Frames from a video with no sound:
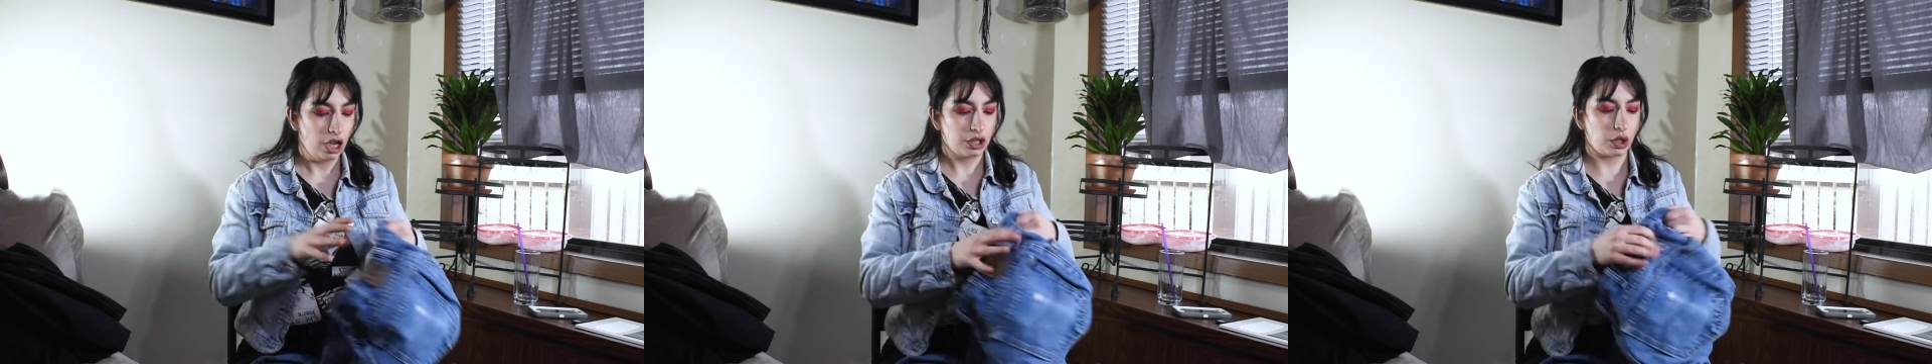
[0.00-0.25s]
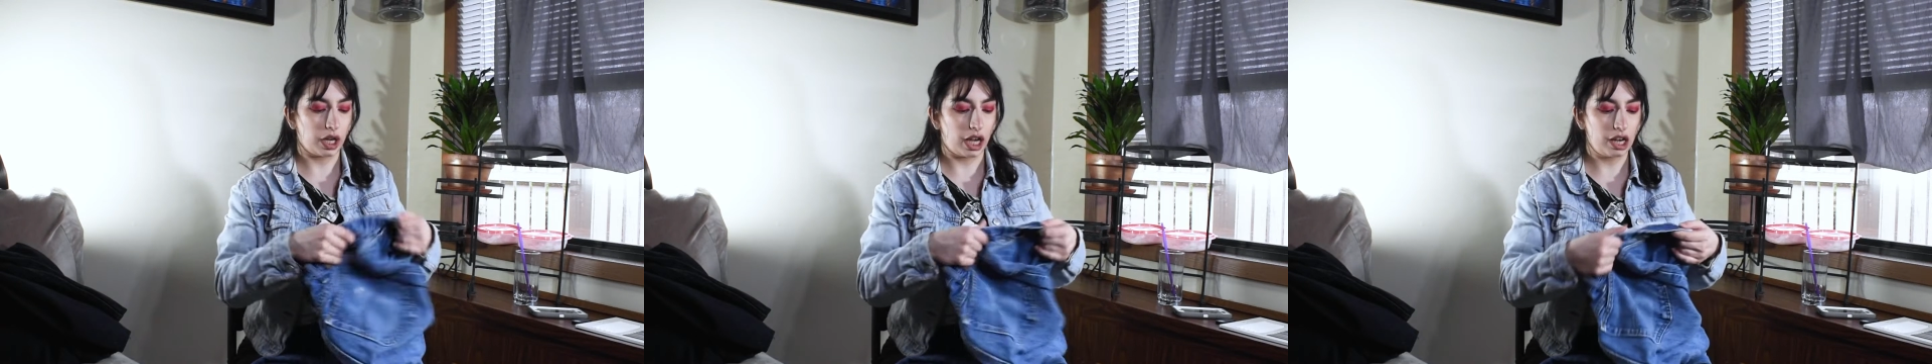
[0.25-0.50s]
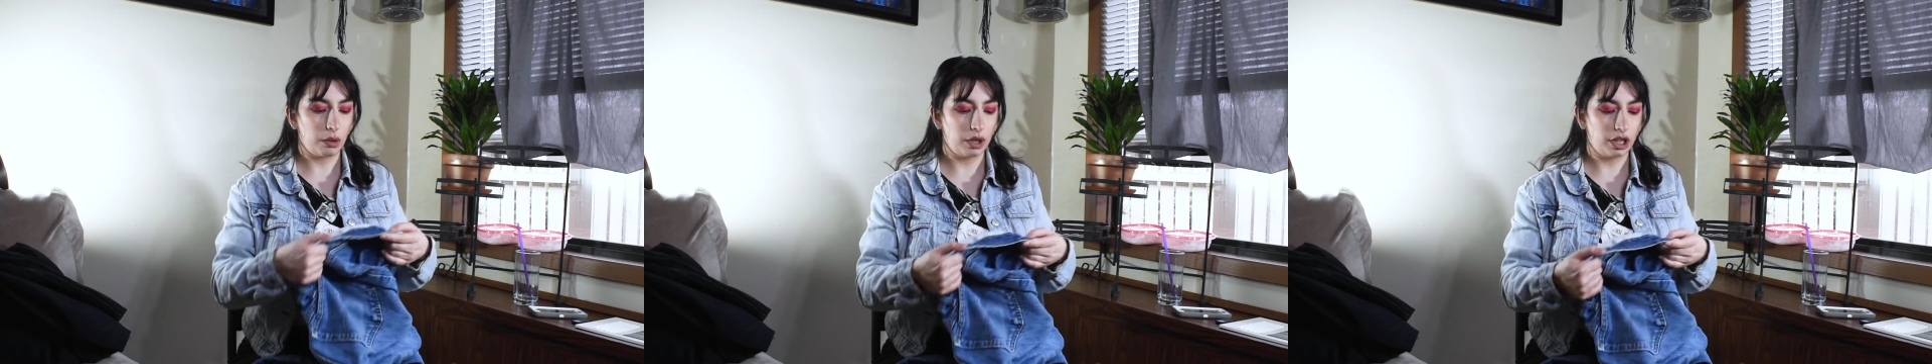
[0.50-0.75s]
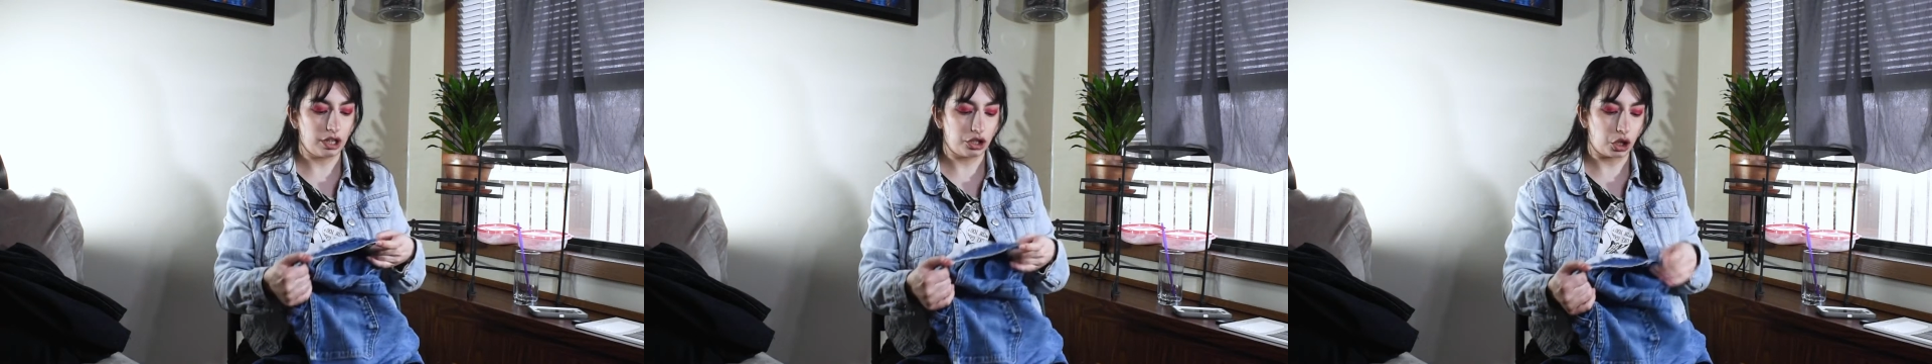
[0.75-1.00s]
So I kind of
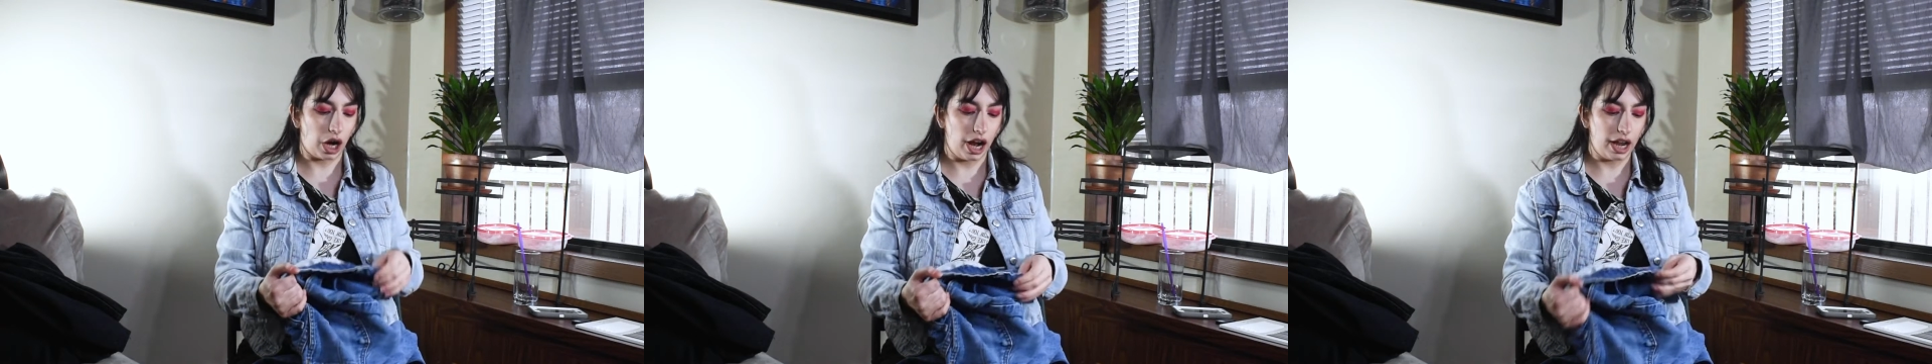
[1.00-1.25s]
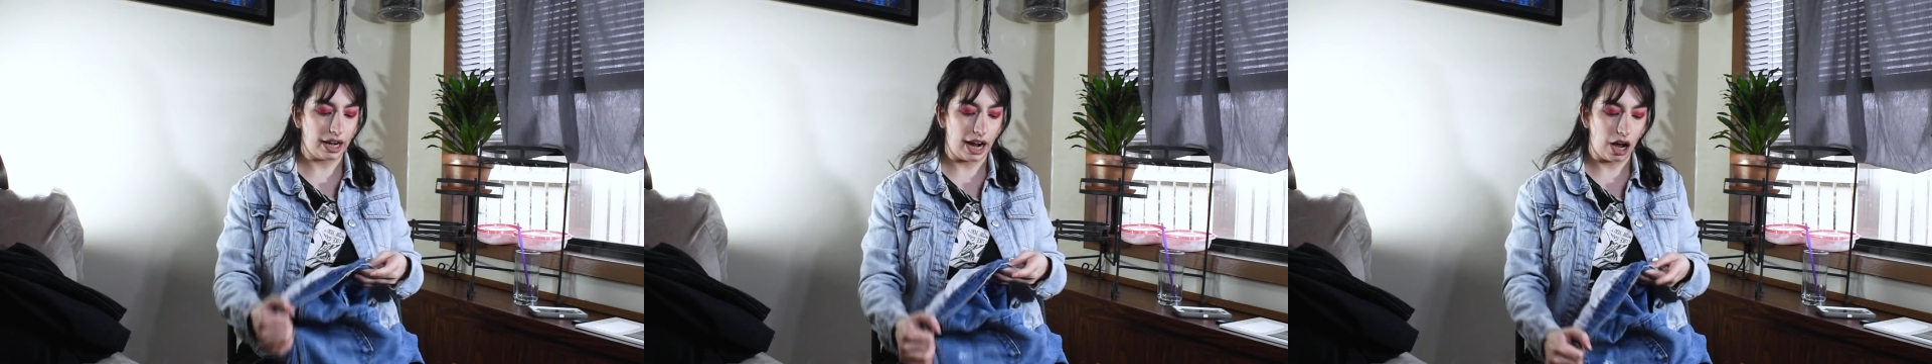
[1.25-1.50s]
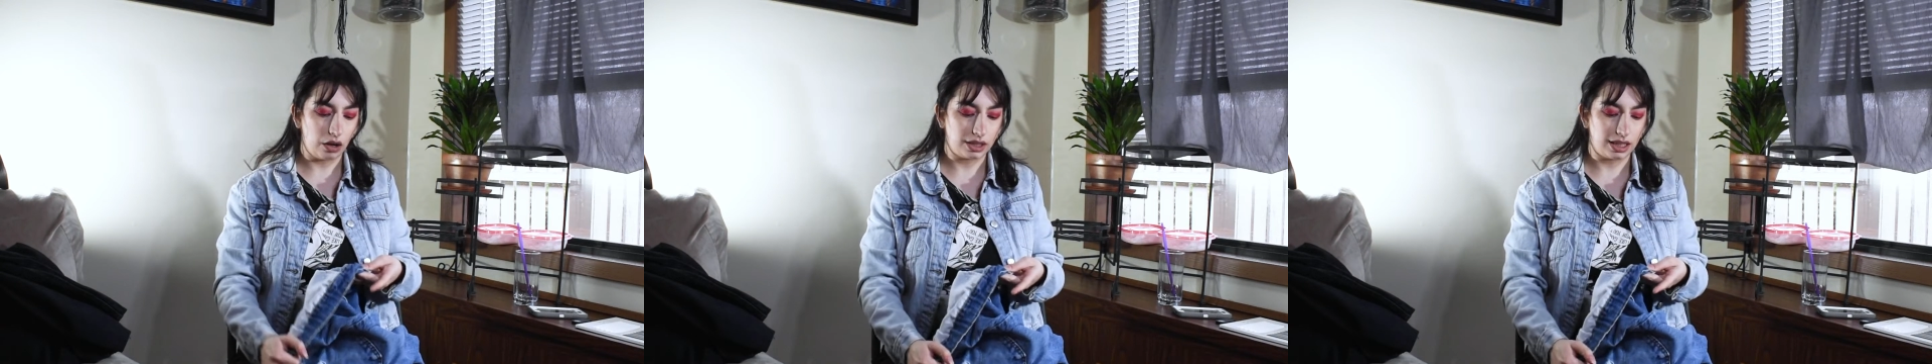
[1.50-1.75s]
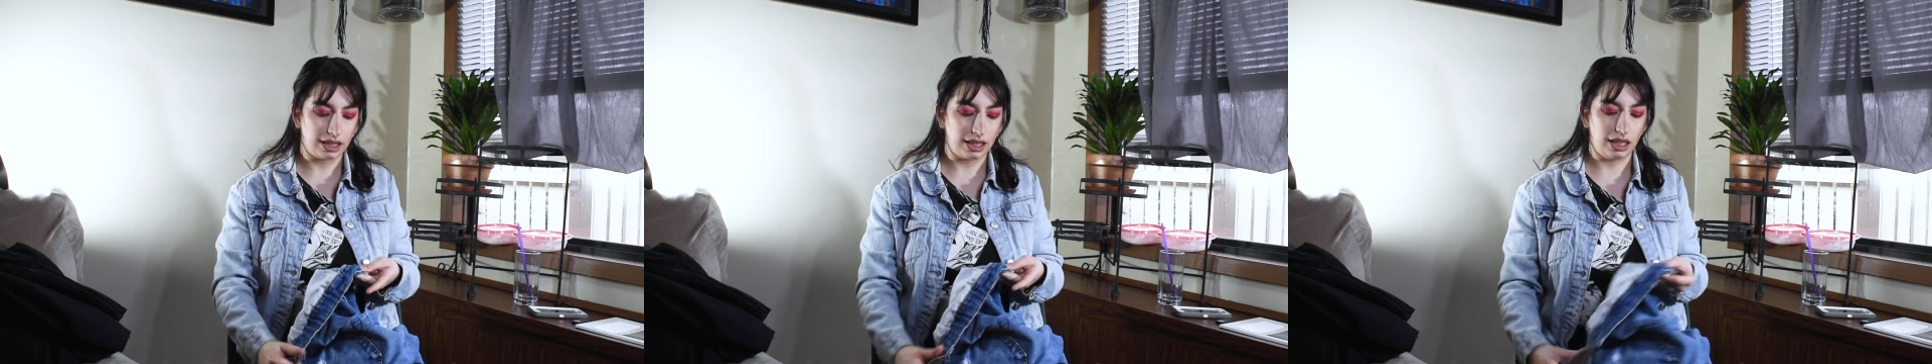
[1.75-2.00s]
wanted to try it out to
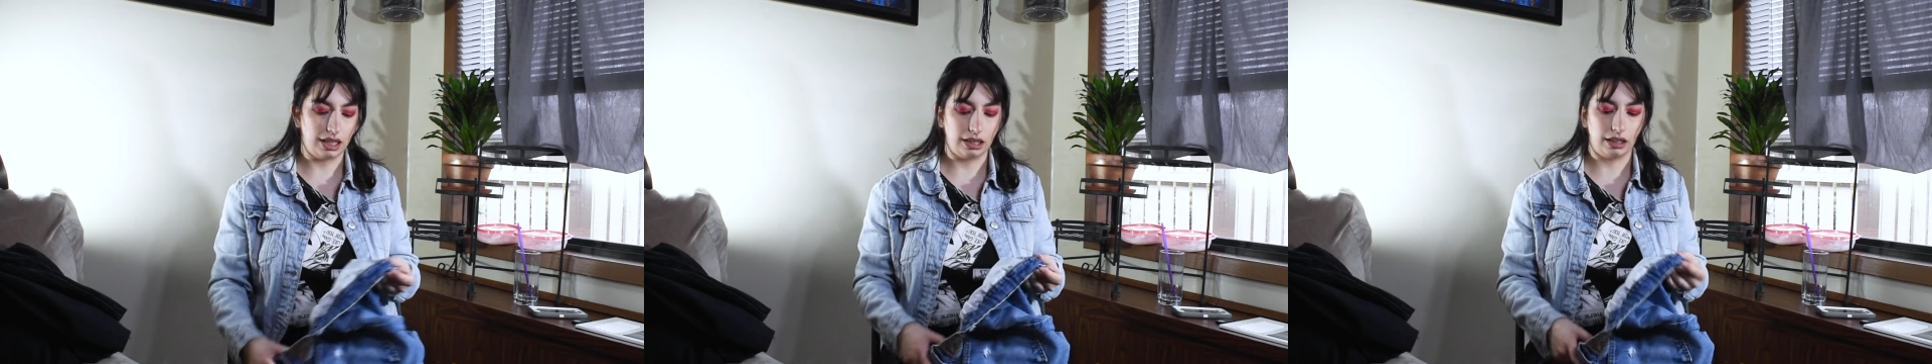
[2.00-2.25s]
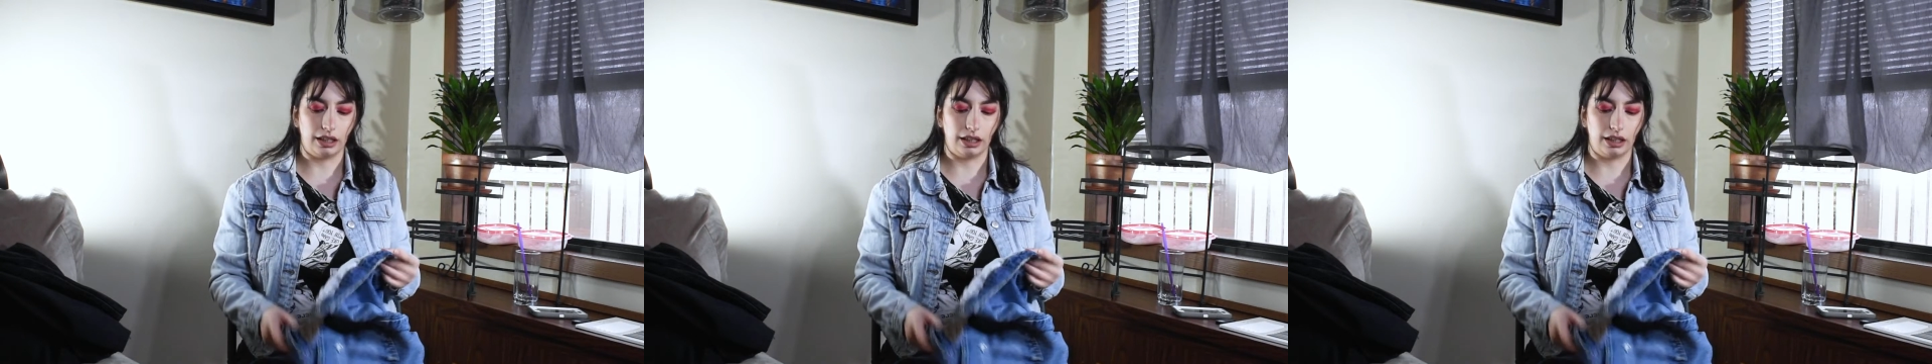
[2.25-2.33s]
see